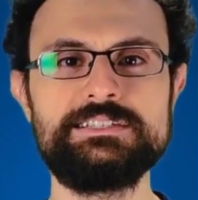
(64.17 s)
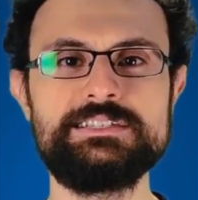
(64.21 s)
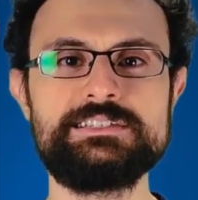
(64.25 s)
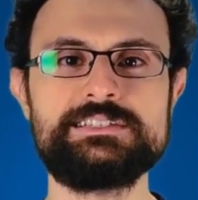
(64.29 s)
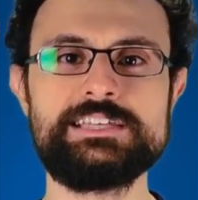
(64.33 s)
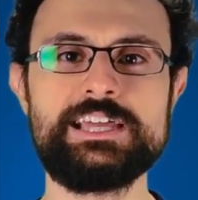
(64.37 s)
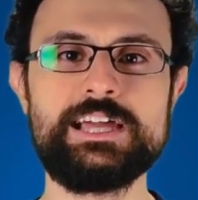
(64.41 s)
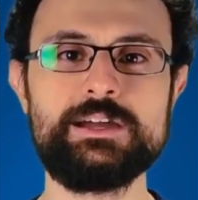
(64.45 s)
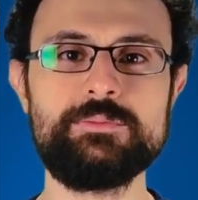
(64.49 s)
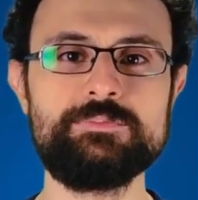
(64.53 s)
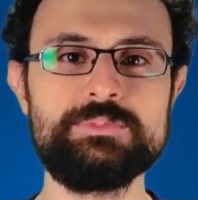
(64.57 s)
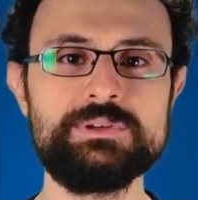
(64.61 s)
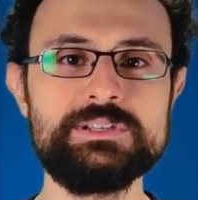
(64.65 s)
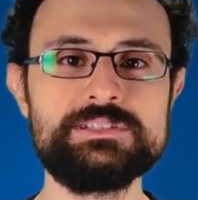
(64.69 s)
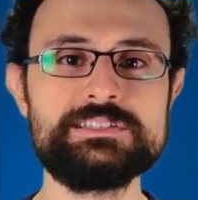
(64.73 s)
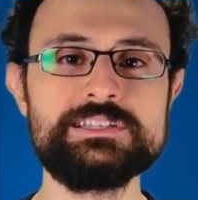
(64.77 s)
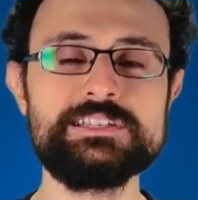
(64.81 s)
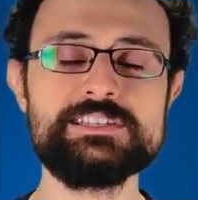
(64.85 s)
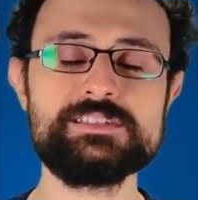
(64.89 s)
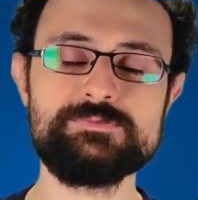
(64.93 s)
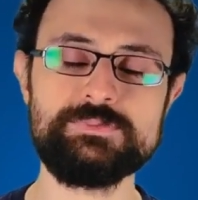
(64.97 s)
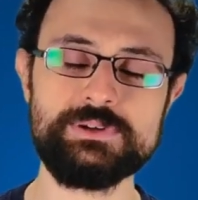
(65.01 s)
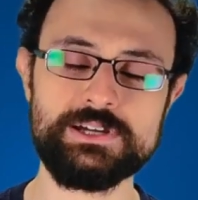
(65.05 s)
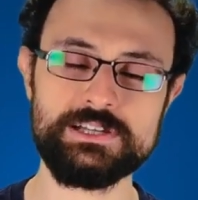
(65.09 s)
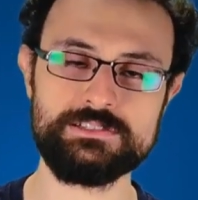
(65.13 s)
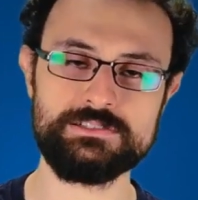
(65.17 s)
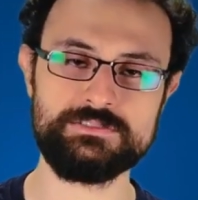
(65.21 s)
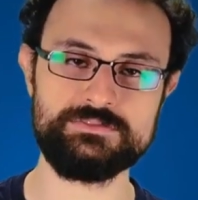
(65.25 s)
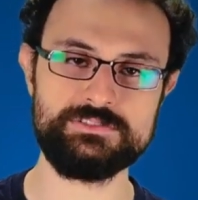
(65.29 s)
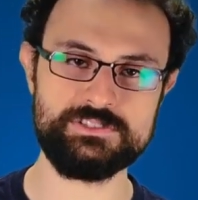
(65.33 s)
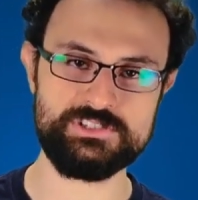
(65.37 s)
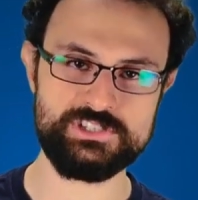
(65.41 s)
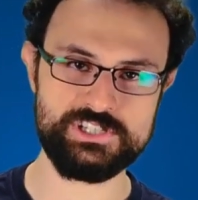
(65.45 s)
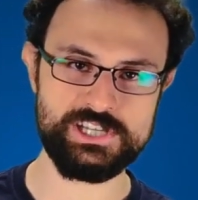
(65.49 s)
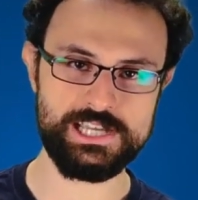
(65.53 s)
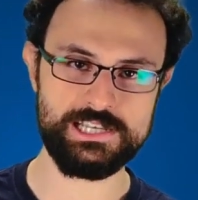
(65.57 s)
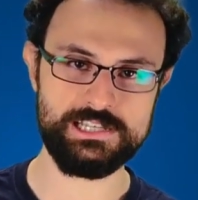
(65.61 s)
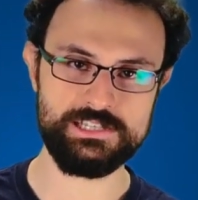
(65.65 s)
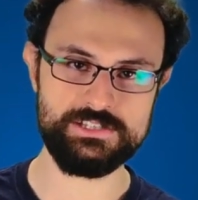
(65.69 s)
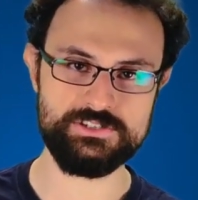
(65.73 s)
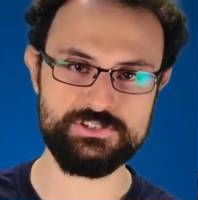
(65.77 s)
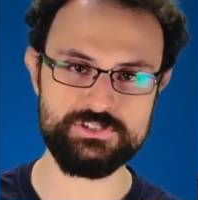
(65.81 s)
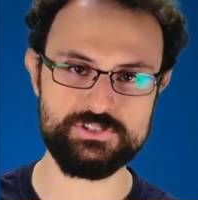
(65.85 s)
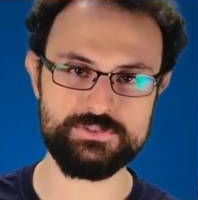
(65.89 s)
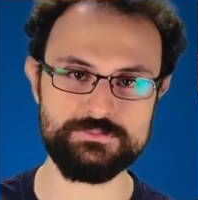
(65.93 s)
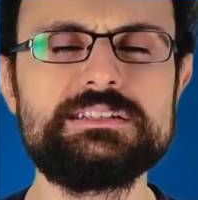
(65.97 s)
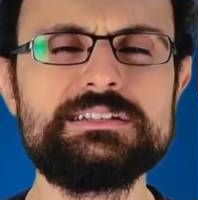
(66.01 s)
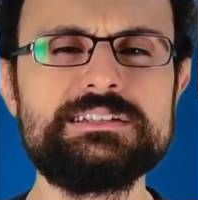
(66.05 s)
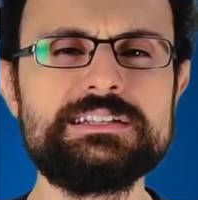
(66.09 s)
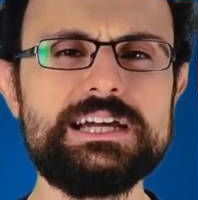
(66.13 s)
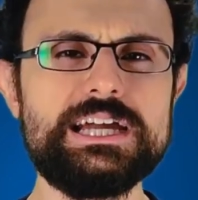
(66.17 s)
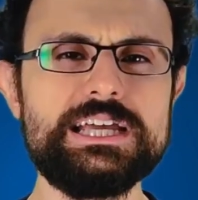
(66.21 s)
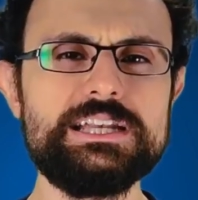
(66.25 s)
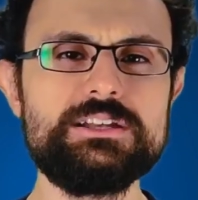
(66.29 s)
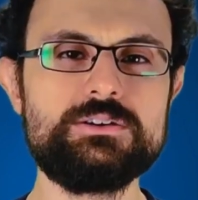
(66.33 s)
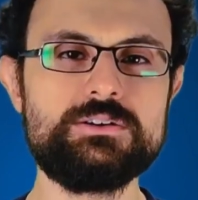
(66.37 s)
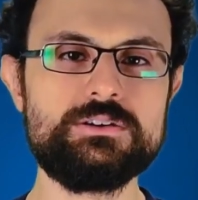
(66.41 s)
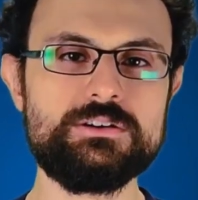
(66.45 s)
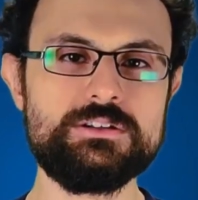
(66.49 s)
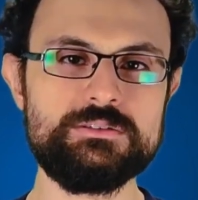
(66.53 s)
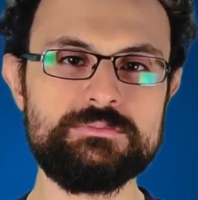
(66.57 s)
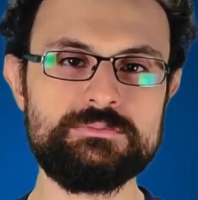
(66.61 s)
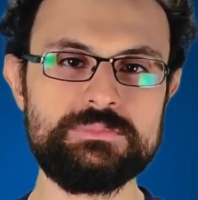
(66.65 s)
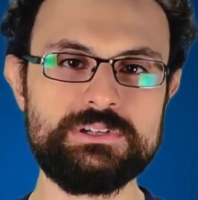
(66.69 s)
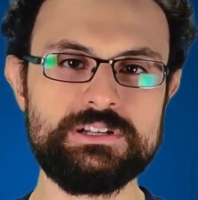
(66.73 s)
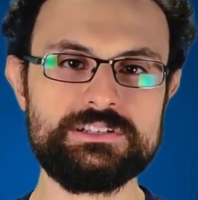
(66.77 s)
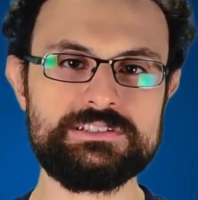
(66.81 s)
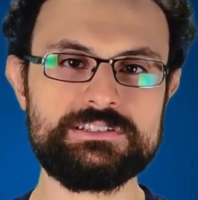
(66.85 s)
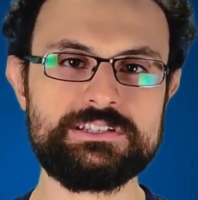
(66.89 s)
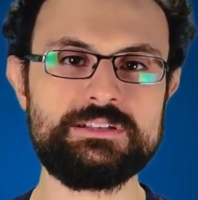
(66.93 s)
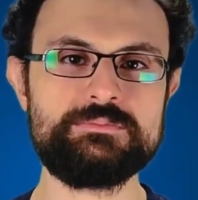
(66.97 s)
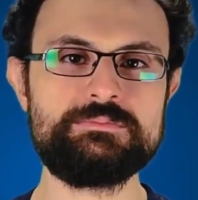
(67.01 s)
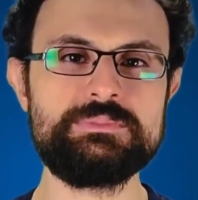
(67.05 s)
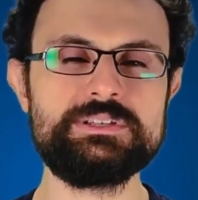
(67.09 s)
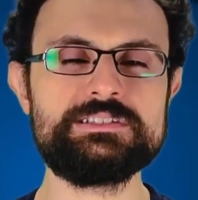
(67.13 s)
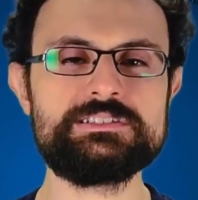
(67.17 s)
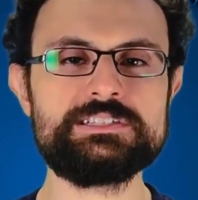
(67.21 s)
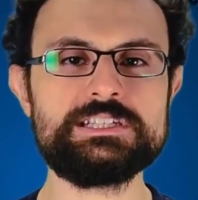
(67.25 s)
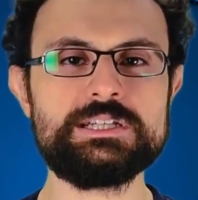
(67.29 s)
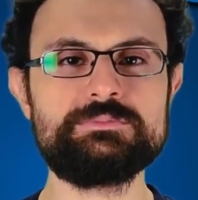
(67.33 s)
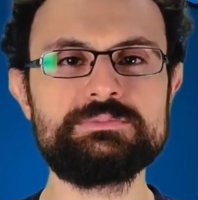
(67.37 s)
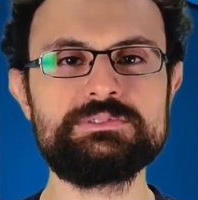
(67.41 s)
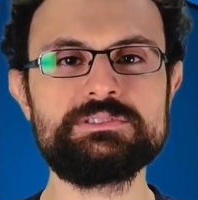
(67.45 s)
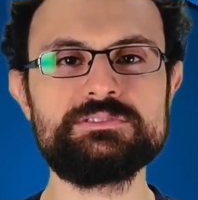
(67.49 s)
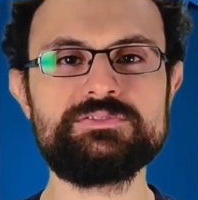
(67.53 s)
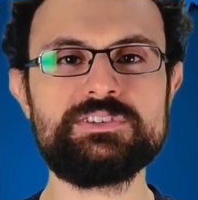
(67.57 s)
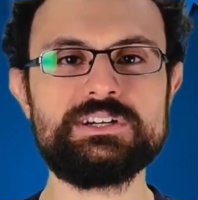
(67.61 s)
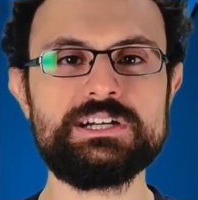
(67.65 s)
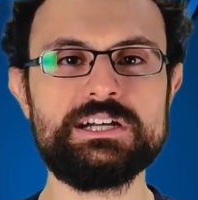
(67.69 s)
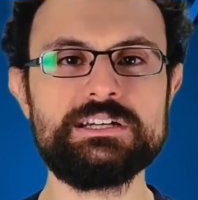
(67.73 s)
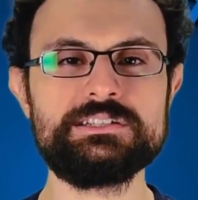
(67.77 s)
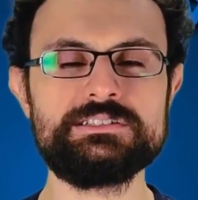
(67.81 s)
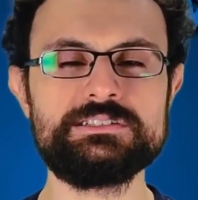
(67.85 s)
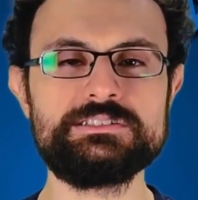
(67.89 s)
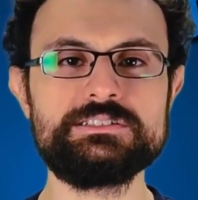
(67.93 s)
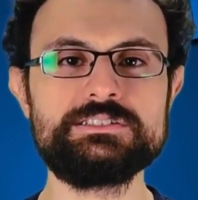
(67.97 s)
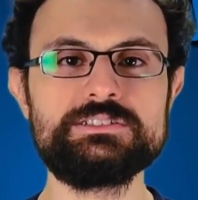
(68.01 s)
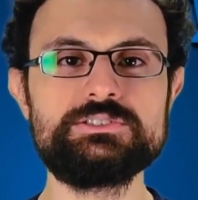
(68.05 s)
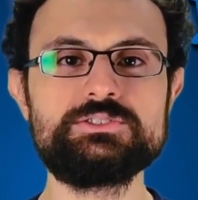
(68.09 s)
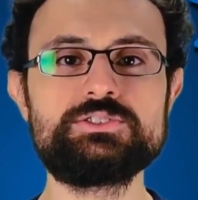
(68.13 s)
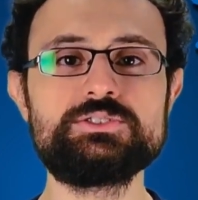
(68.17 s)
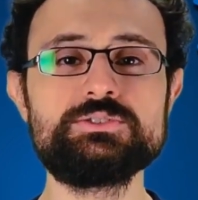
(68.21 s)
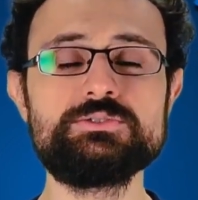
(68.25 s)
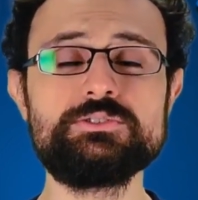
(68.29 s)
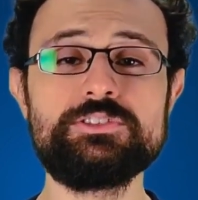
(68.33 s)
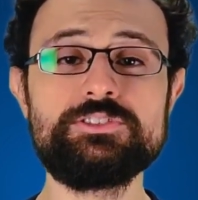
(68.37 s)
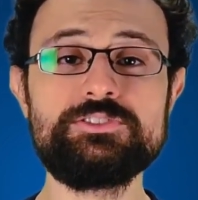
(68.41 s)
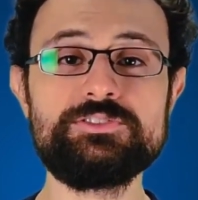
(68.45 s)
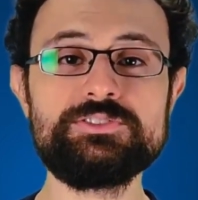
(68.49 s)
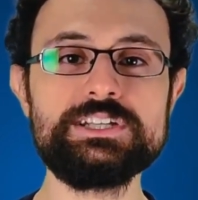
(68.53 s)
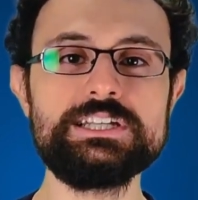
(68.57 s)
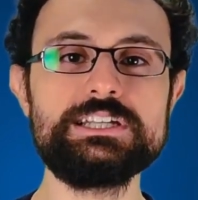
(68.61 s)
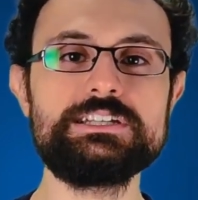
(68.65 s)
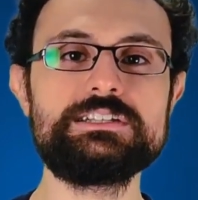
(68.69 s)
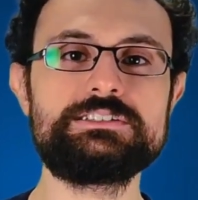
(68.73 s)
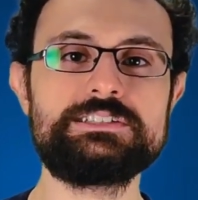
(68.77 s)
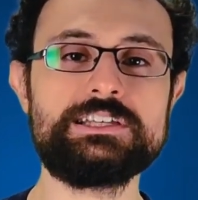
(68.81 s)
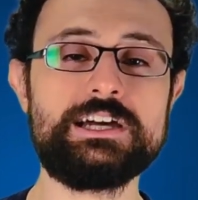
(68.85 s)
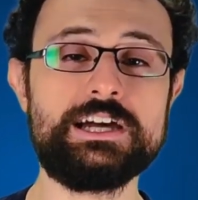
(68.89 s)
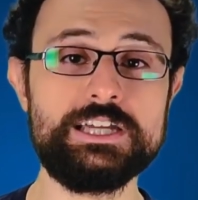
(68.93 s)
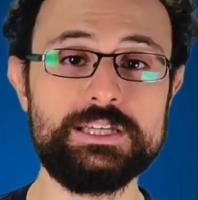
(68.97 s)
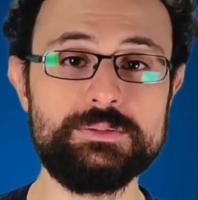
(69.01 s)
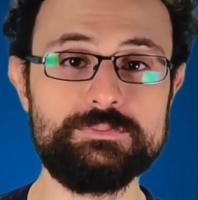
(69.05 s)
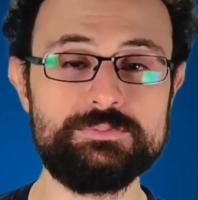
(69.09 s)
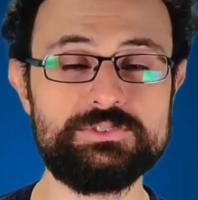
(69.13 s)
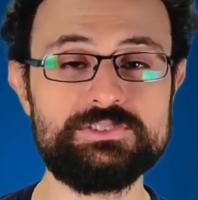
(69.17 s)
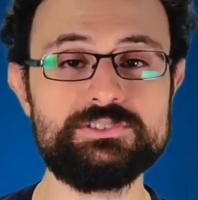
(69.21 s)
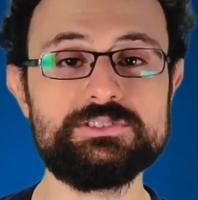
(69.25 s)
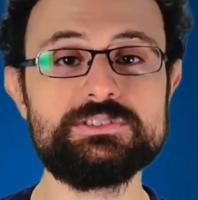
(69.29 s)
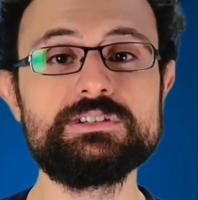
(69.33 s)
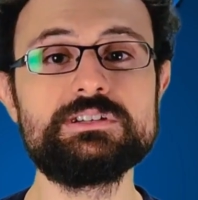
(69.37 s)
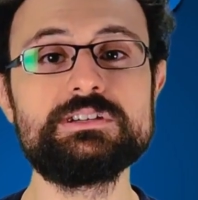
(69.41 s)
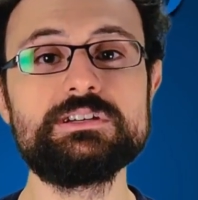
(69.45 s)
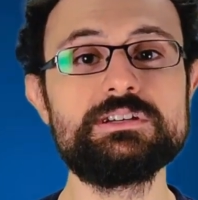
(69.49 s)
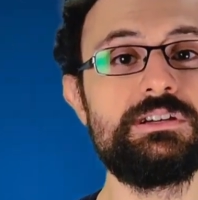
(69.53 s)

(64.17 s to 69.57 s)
this happens is part of the challenge. The 9 hallmarks can be subdivided into 3 types: